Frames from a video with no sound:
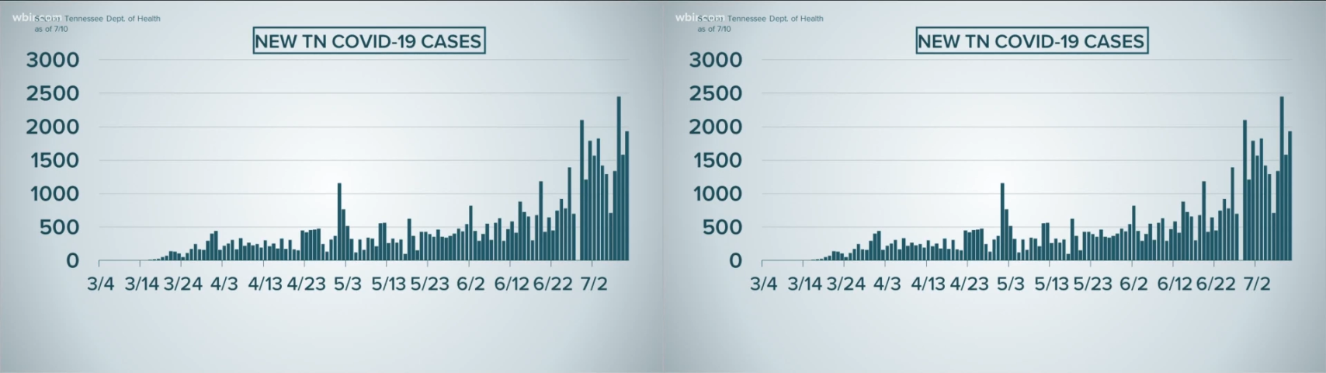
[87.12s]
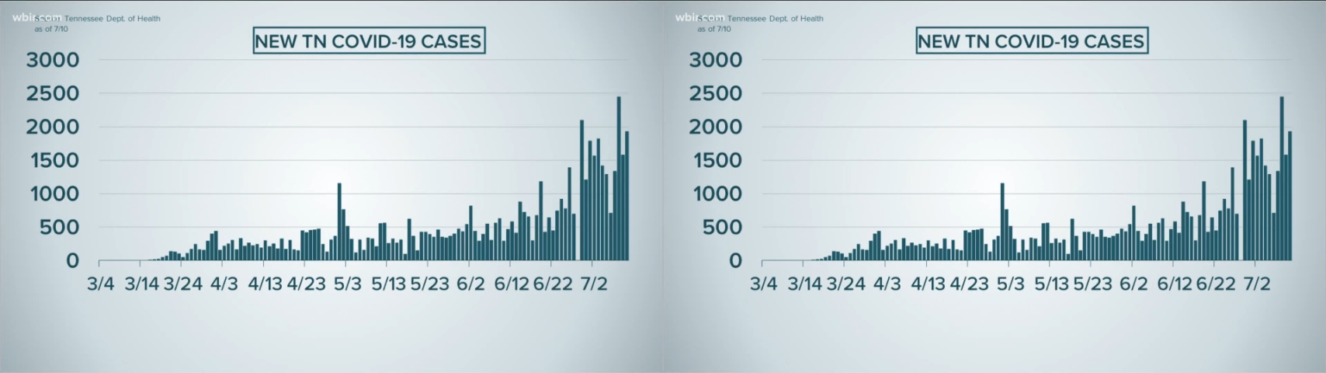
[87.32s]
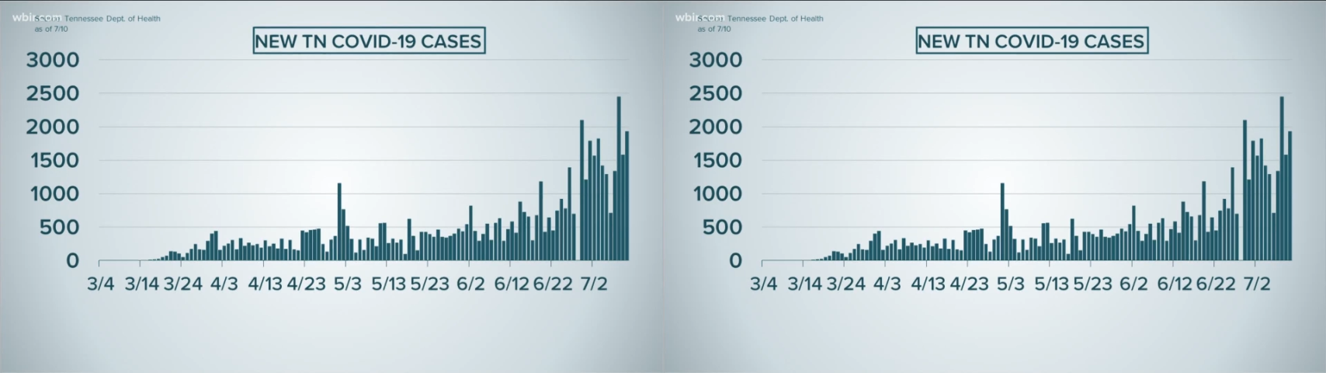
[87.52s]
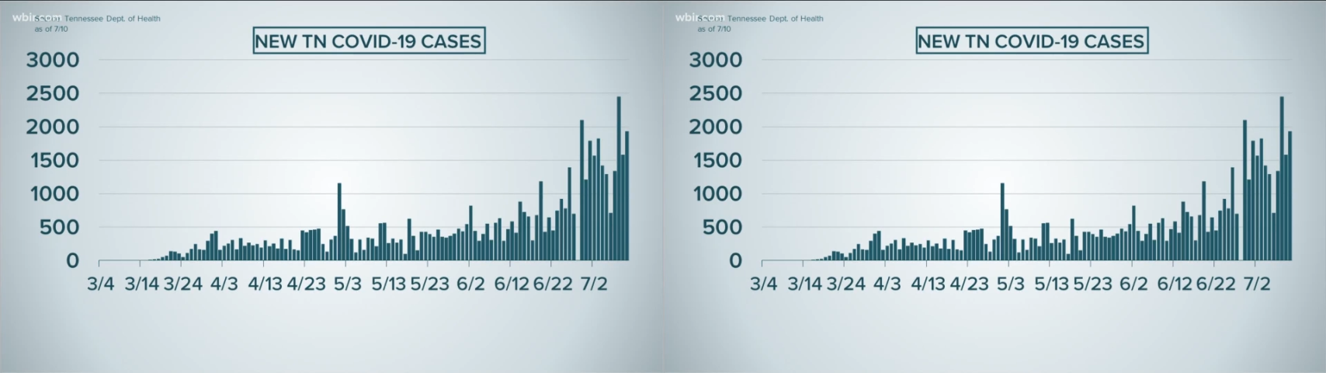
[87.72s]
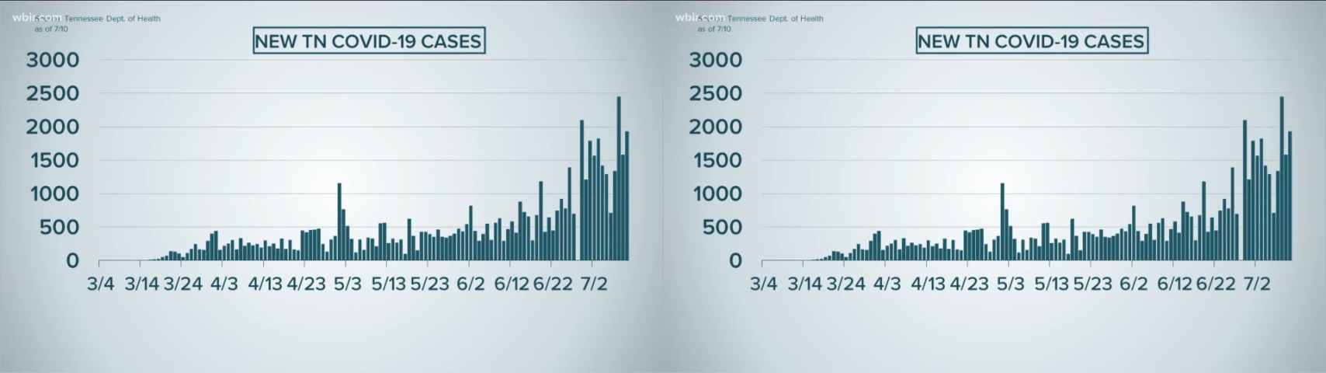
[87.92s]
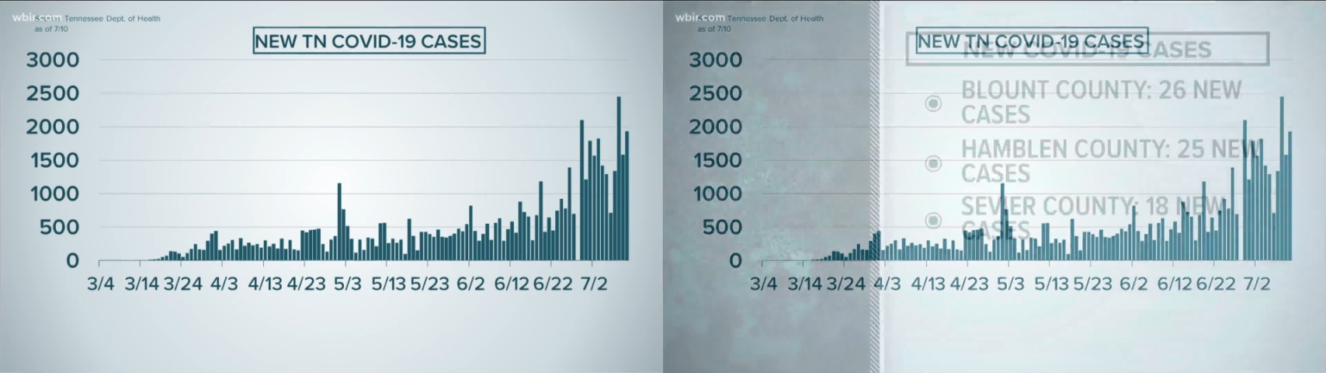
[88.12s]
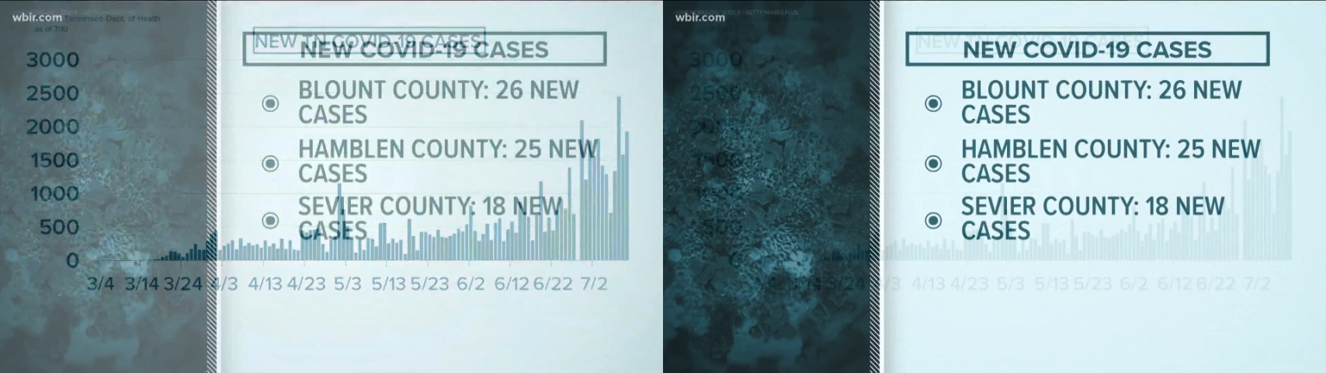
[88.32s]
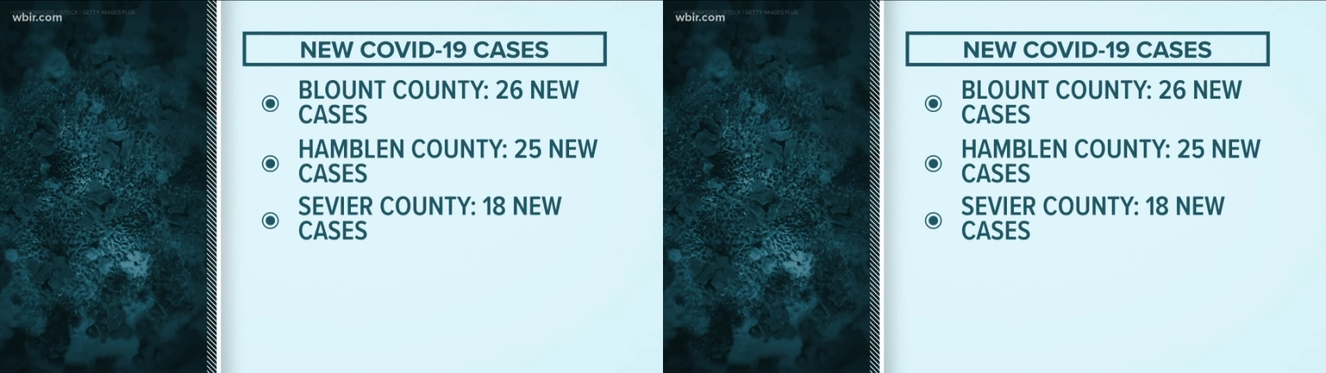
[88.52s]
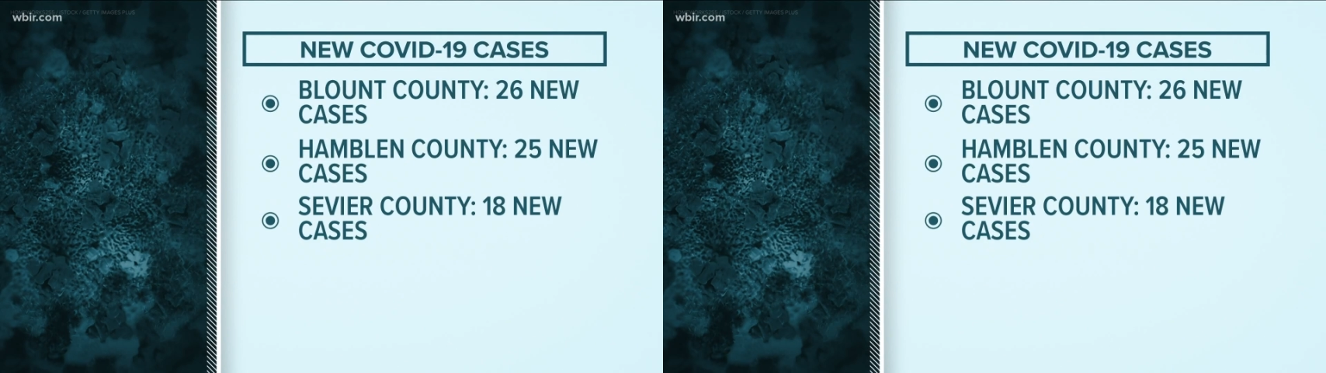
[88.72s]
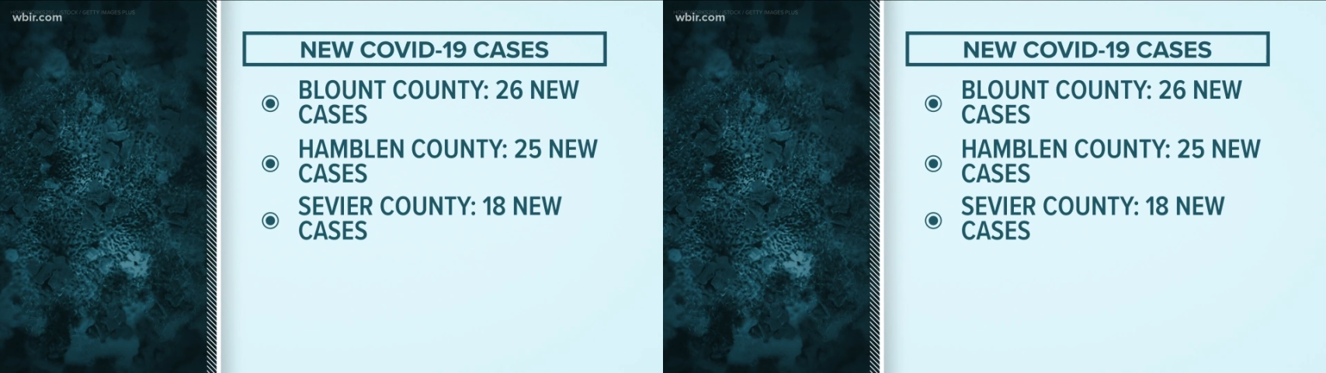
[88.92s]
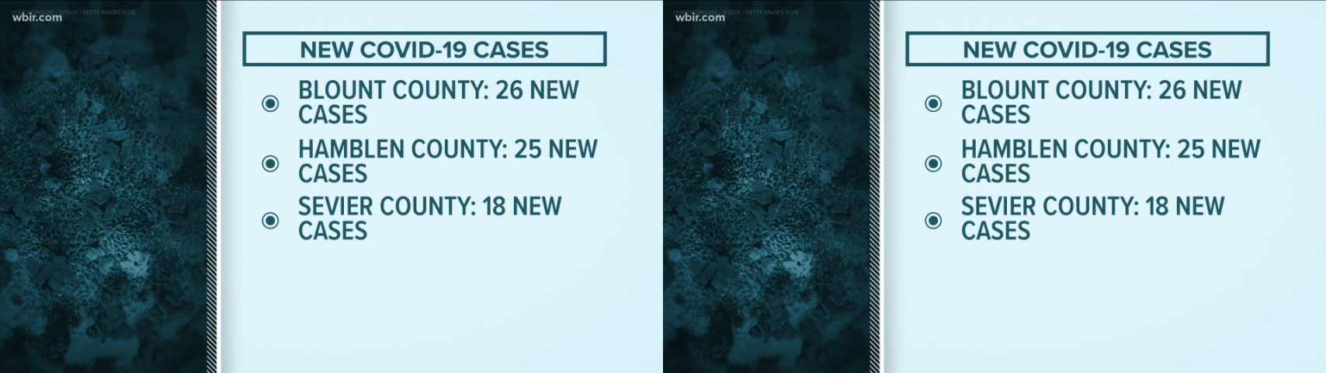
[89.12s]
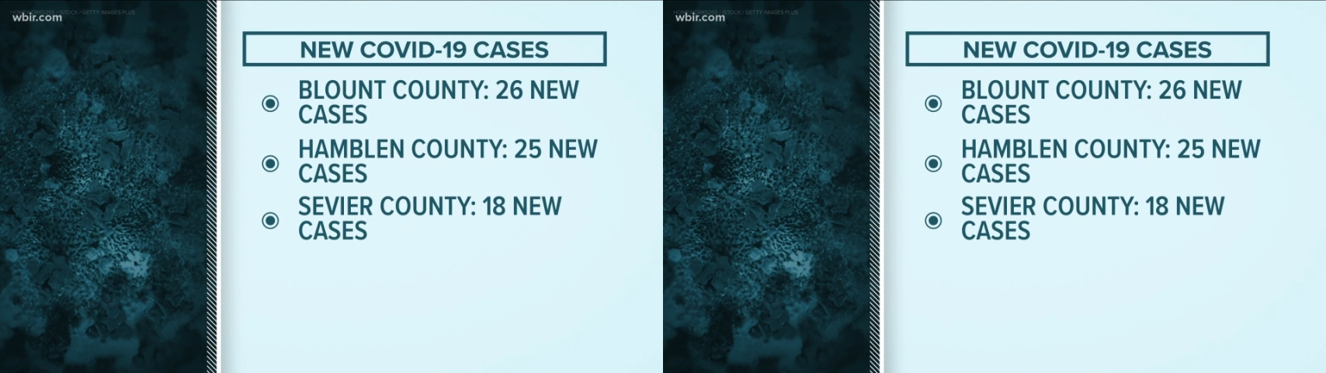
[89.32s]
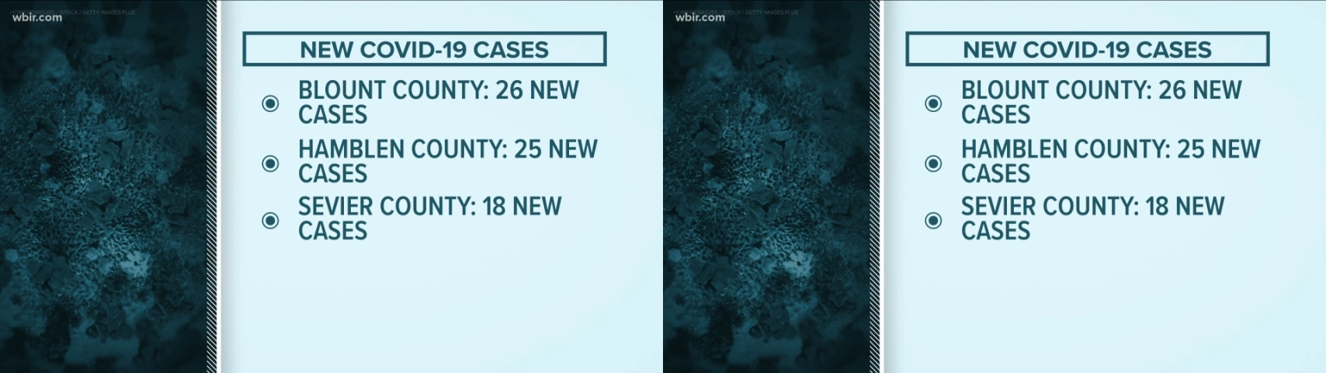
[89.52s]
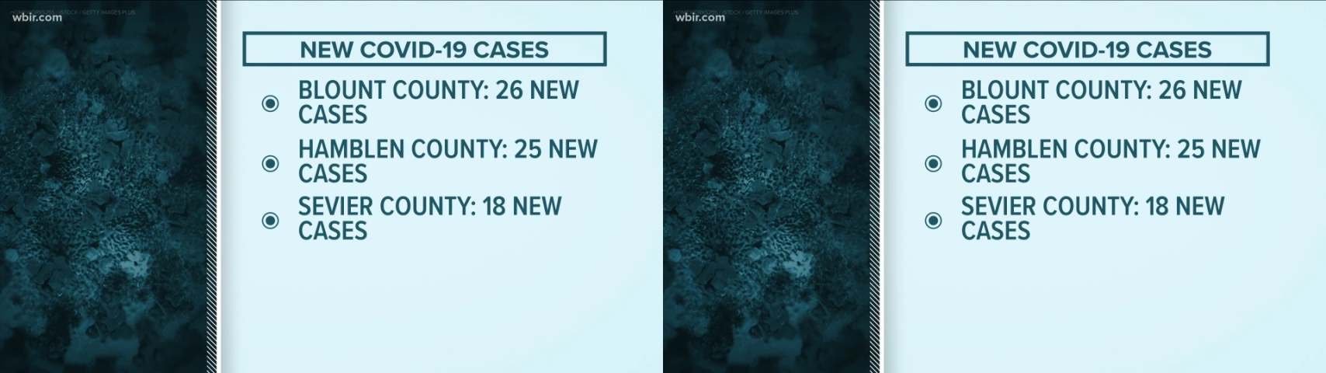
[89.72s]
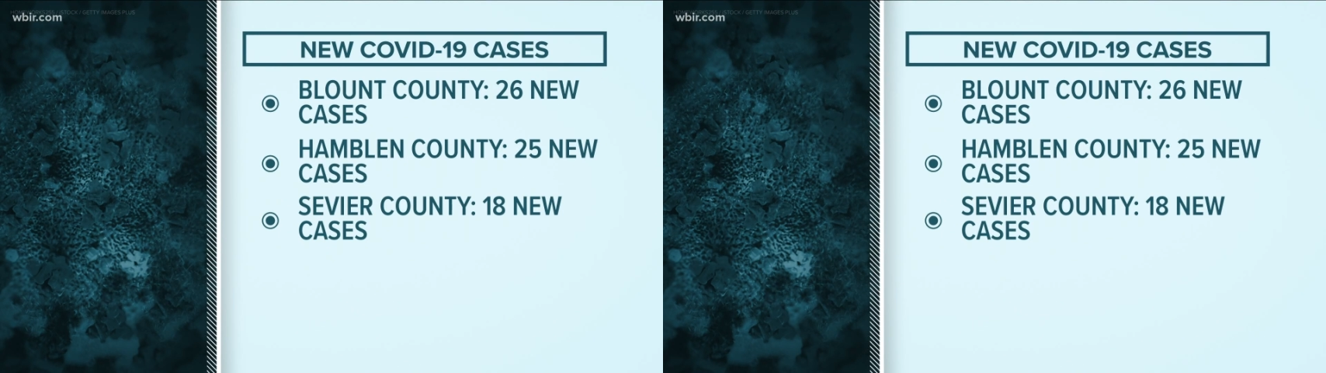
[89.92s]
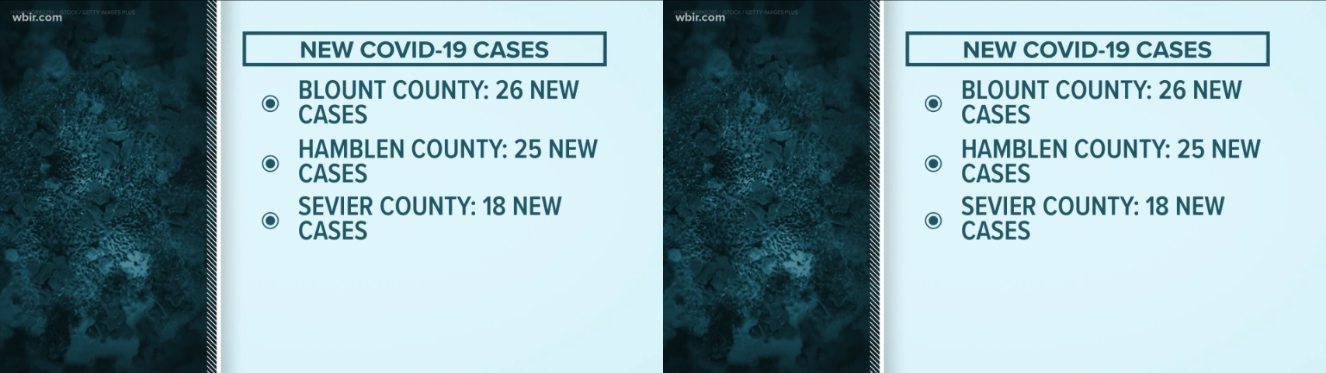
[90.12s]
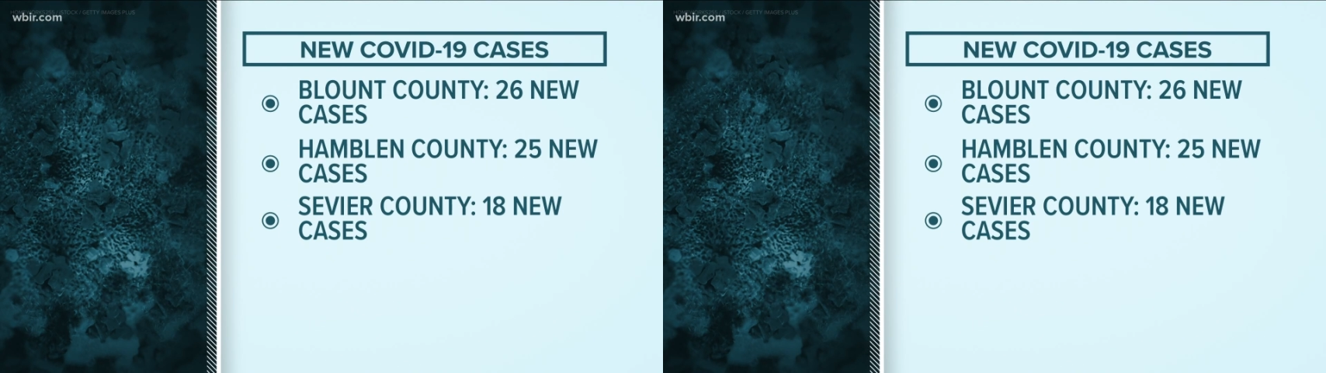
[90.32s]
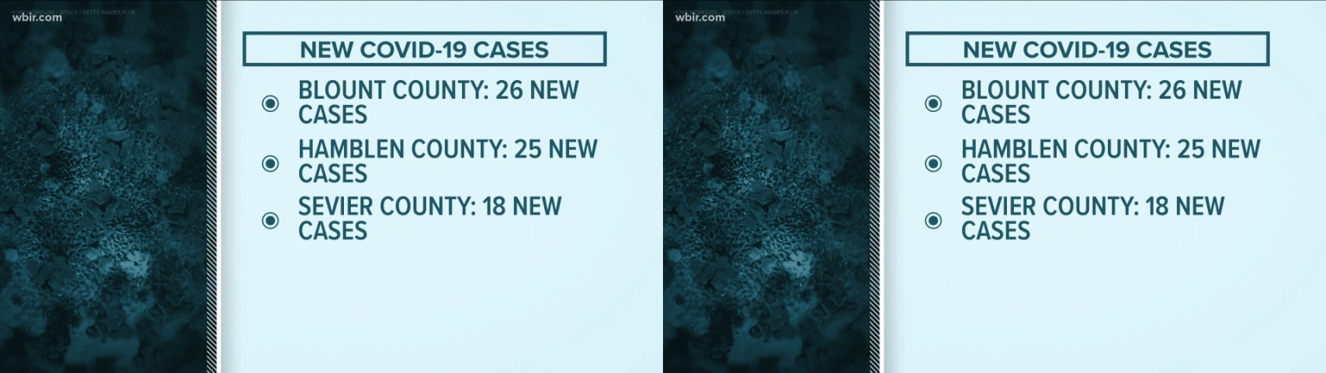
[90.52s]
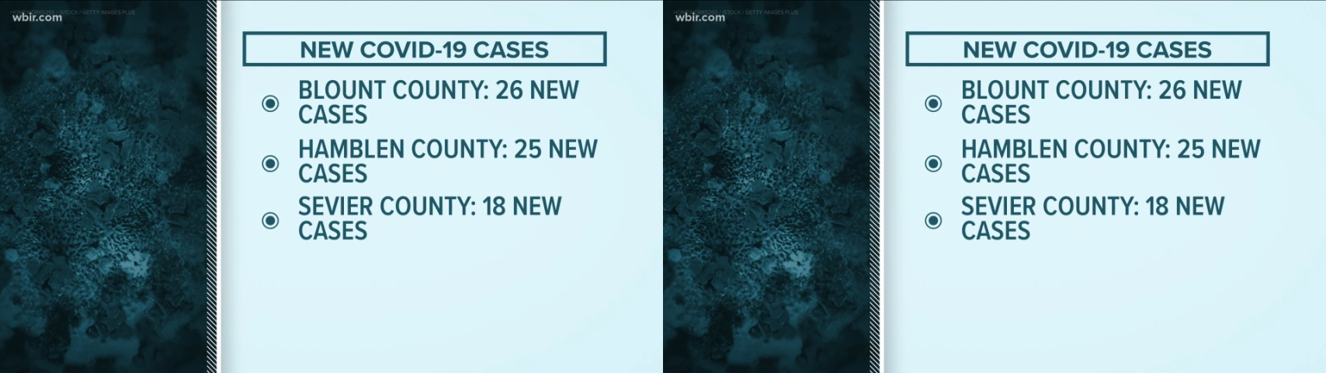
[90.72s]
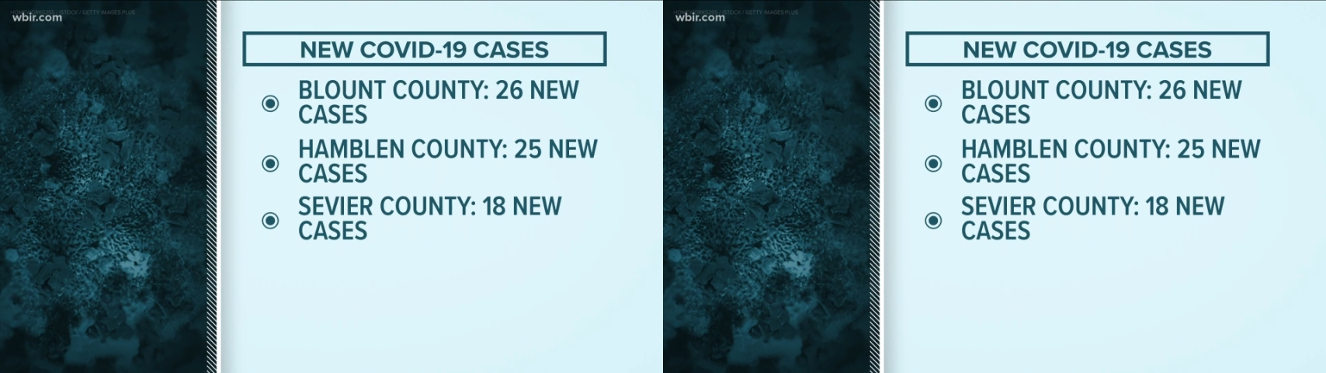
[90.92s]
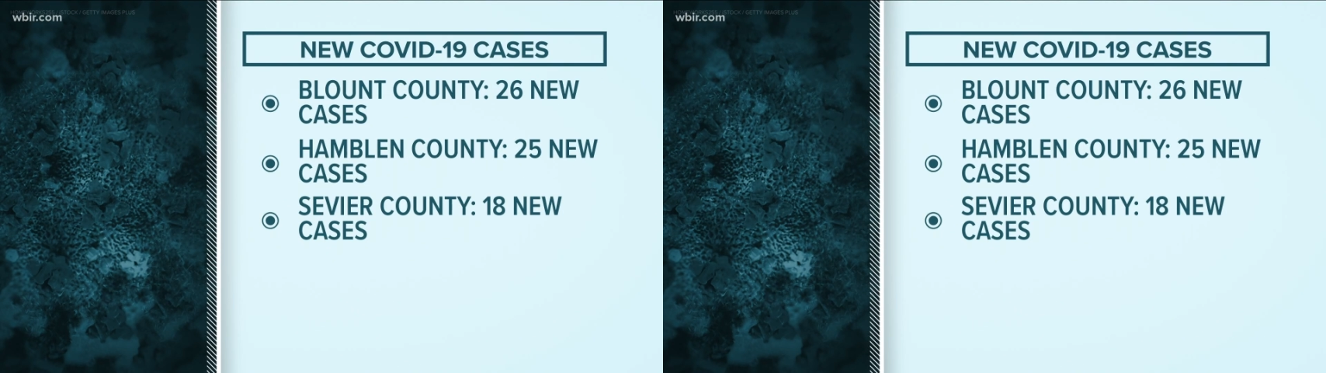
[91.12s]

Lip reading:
(no speaker visible)